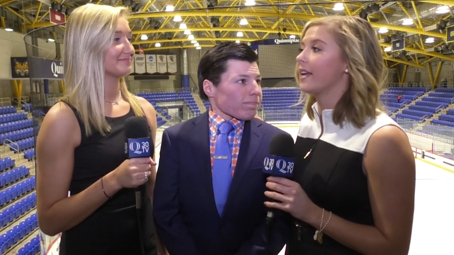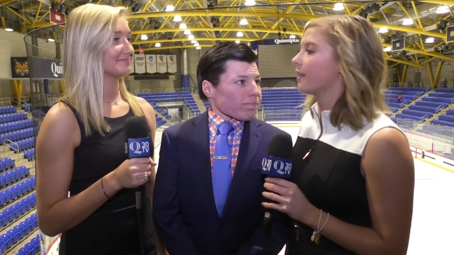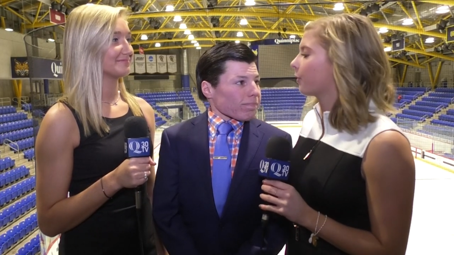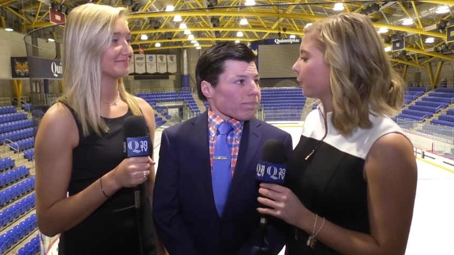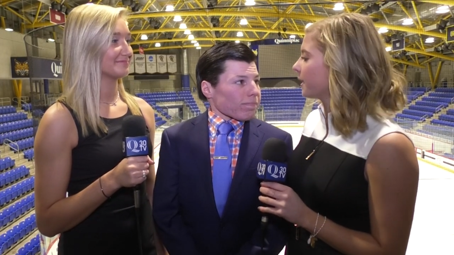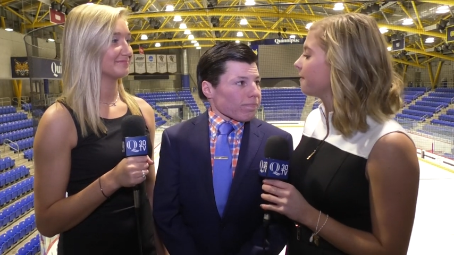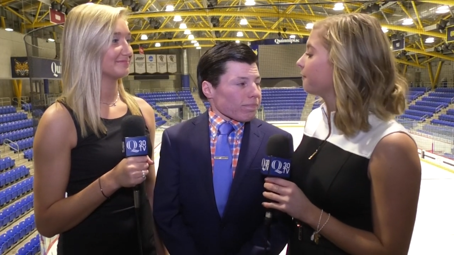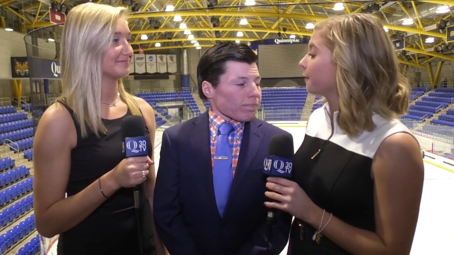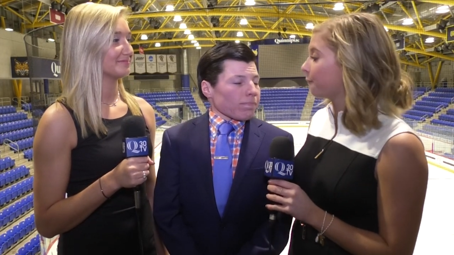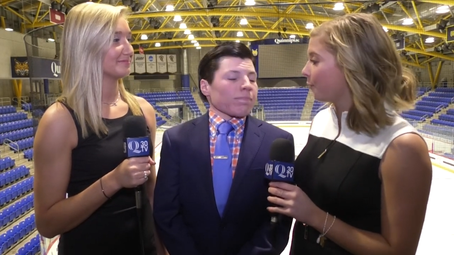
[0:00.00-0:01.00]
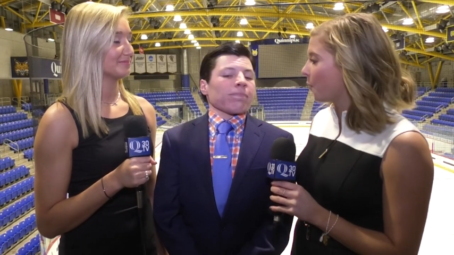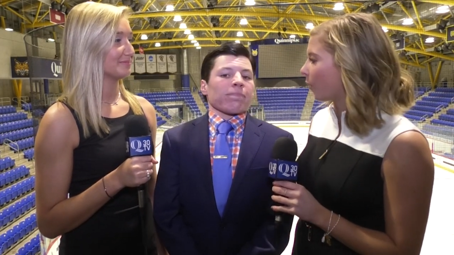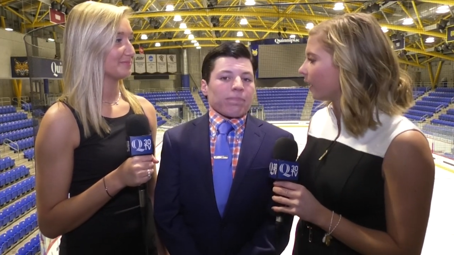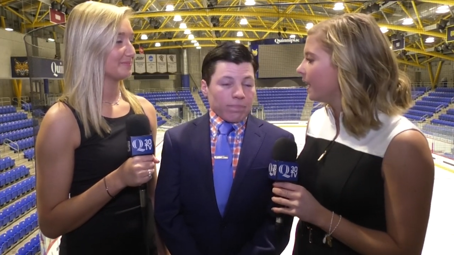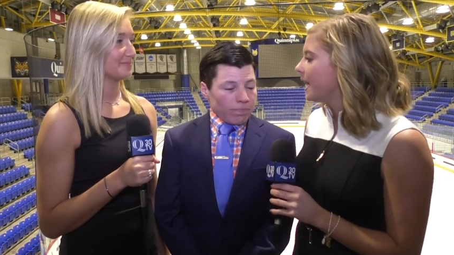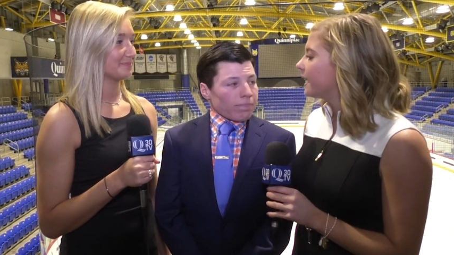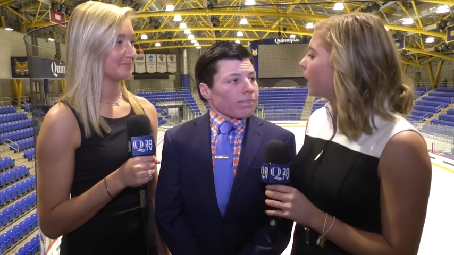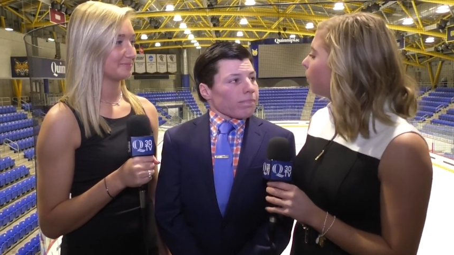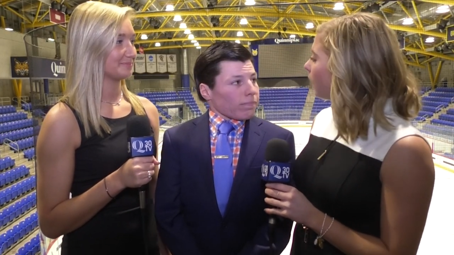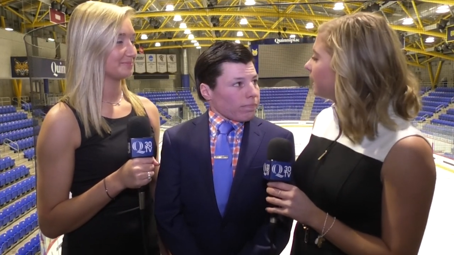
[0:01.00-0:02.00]
Speaker 1: went three for four.
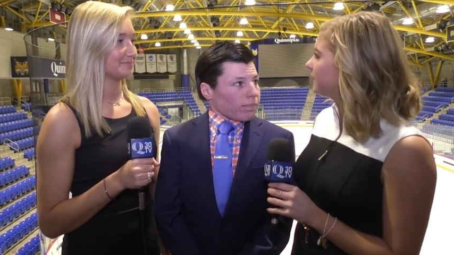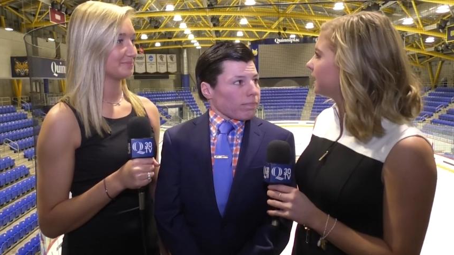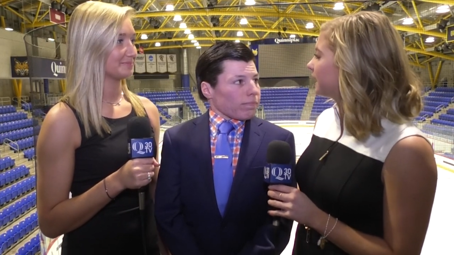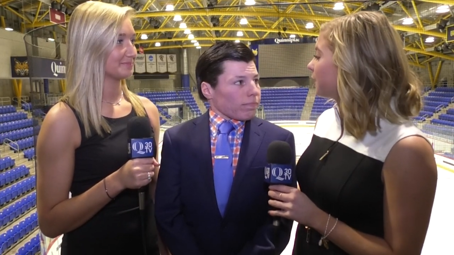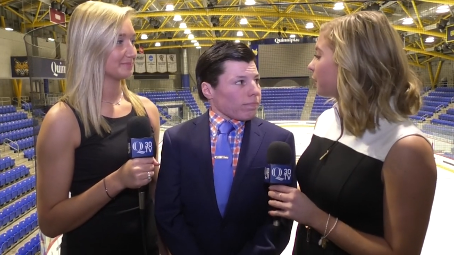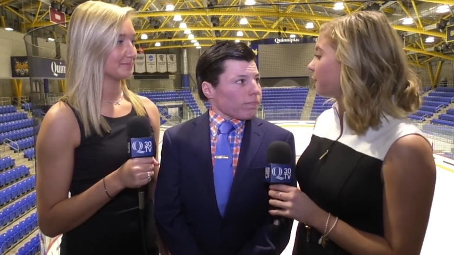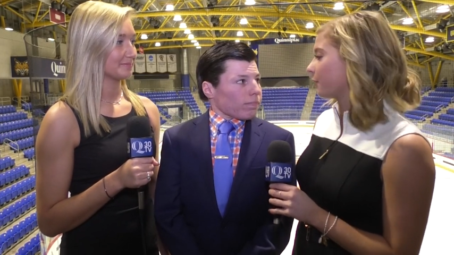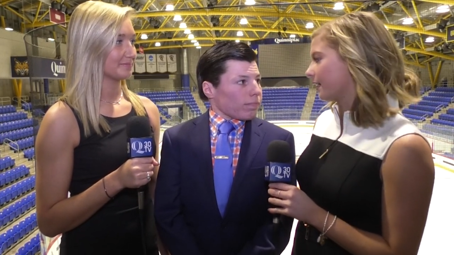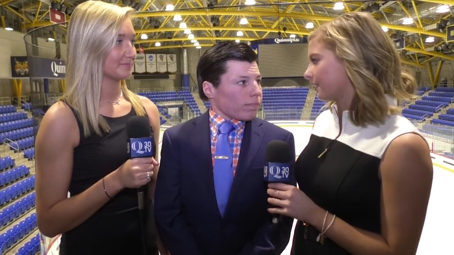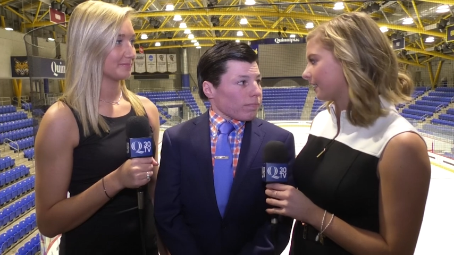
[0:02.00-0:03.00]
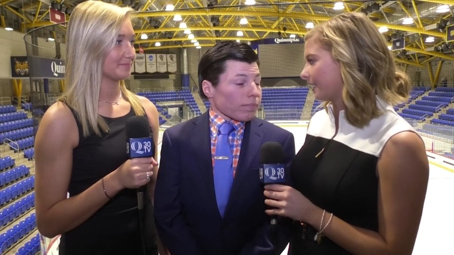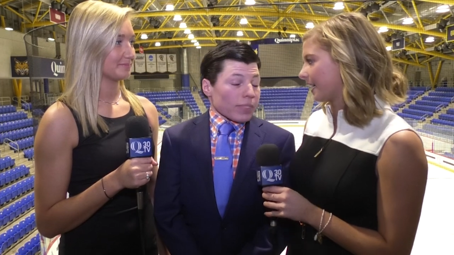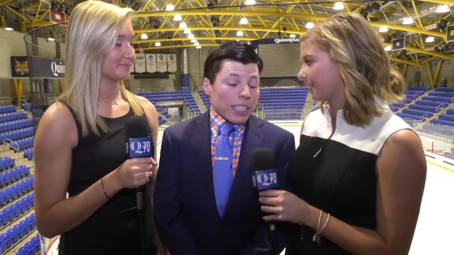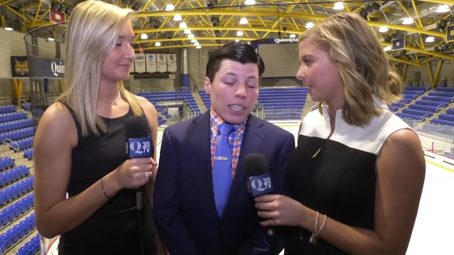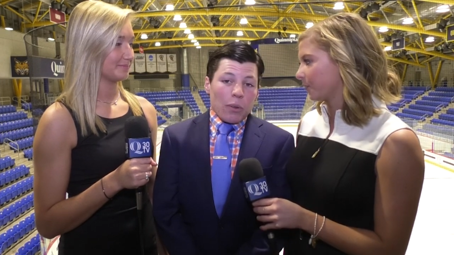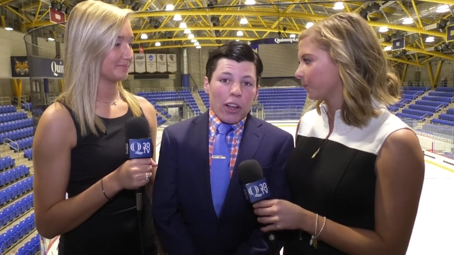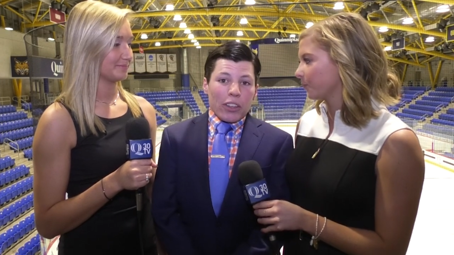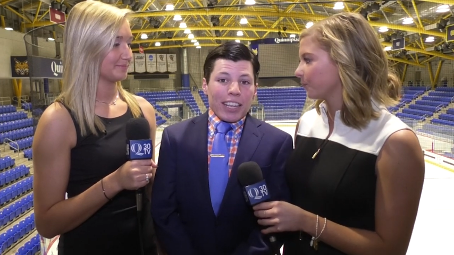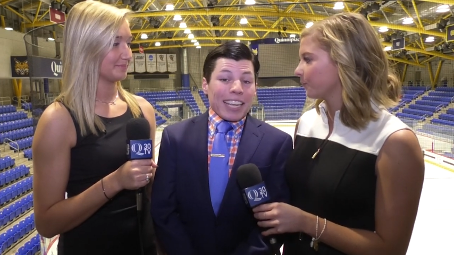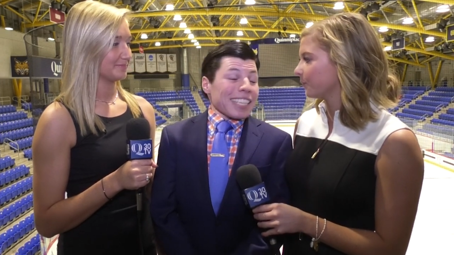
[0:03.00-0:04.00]
Now, what is the secret for their success?
Speaker 2: Well,
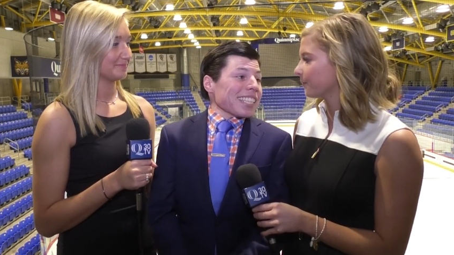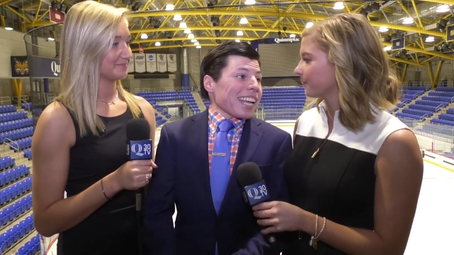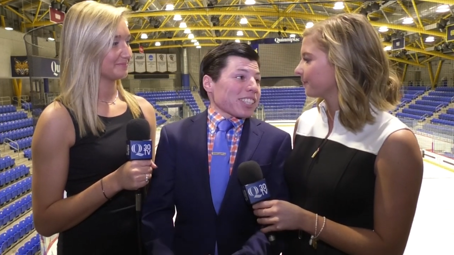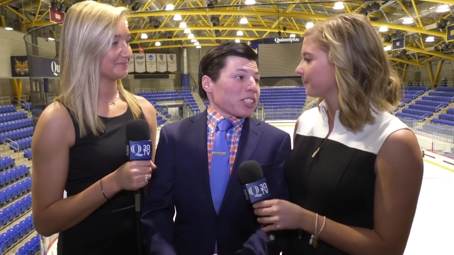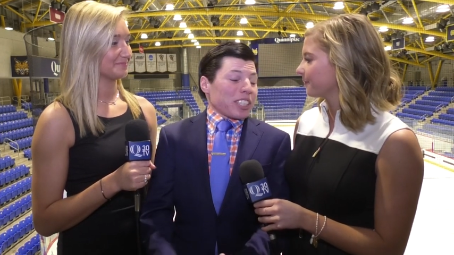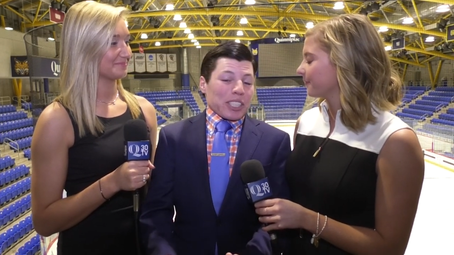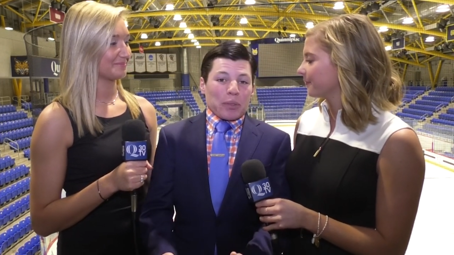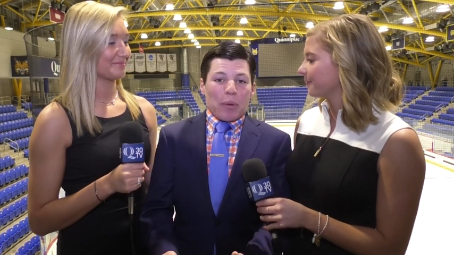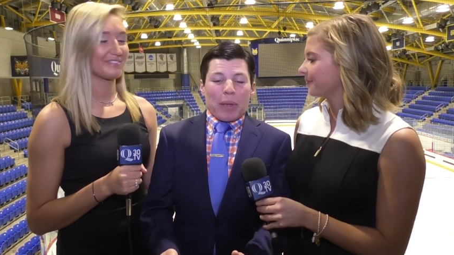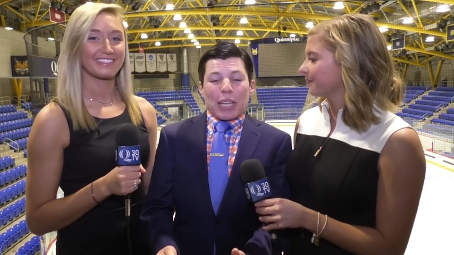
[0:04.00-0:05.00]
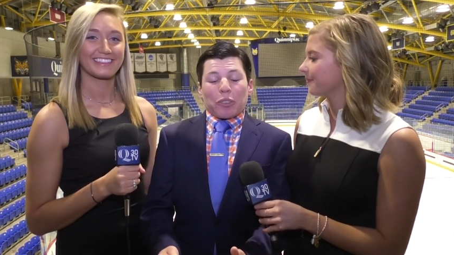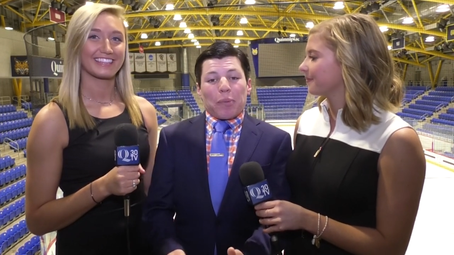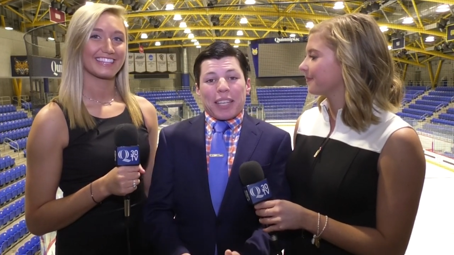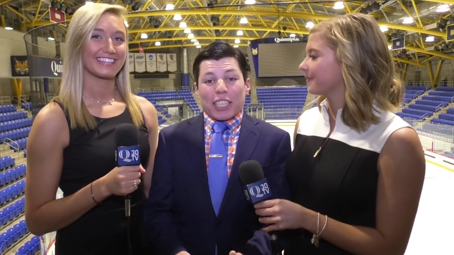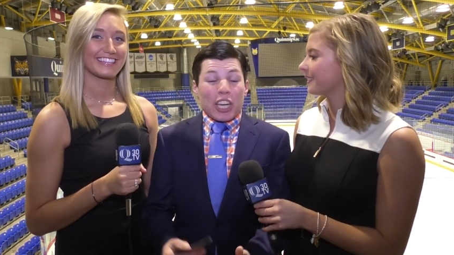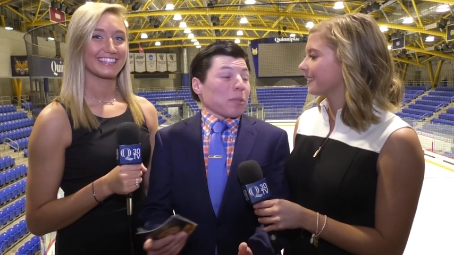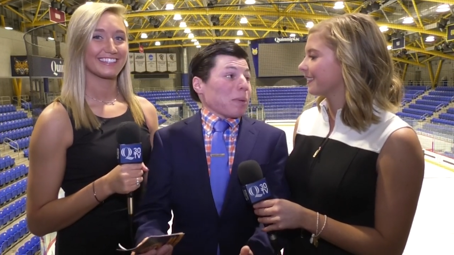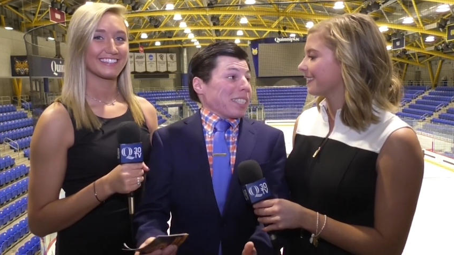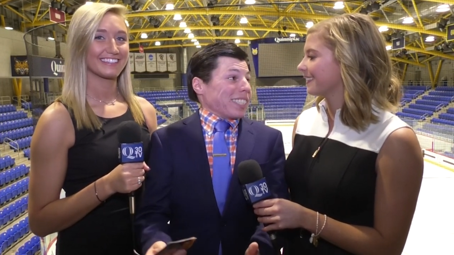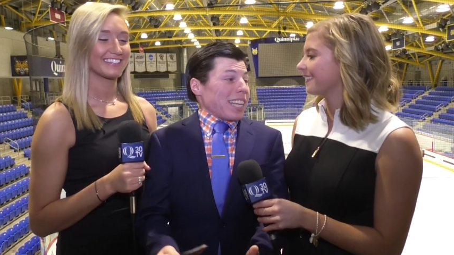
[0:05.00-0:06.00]
the easy answer to this one, Paige, would be Chase
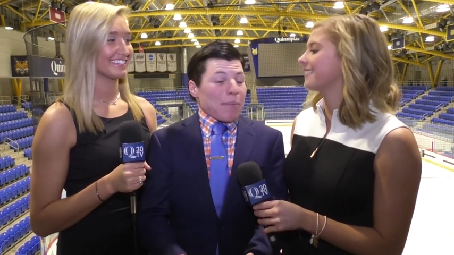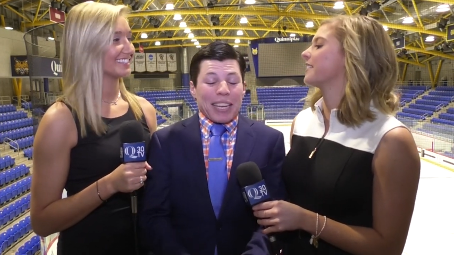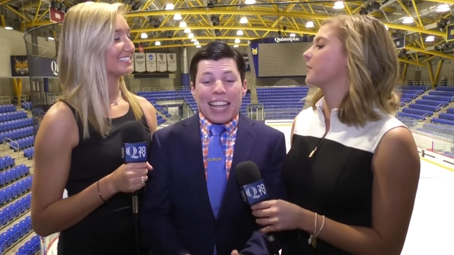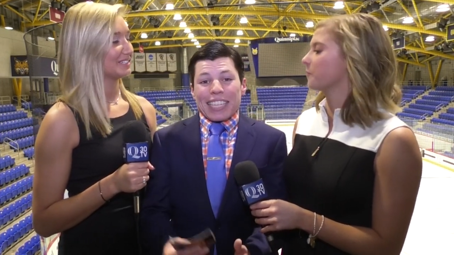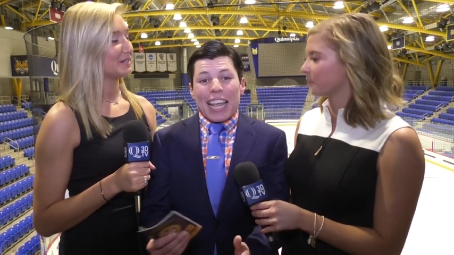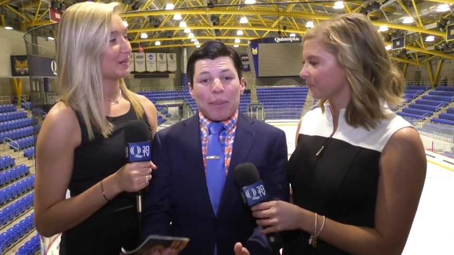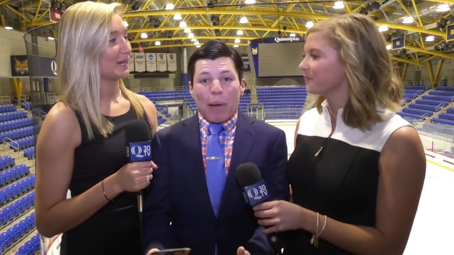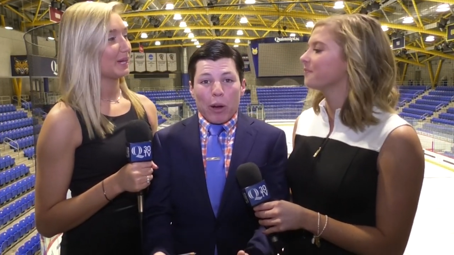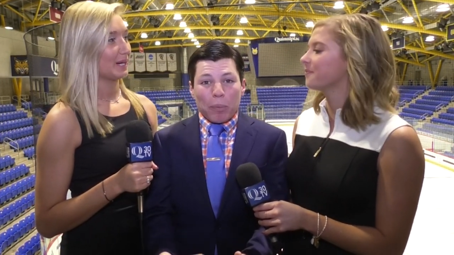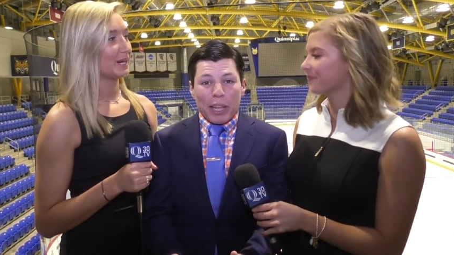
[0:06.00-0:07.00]
Priskie. I mean, he has mm -hmm. eight power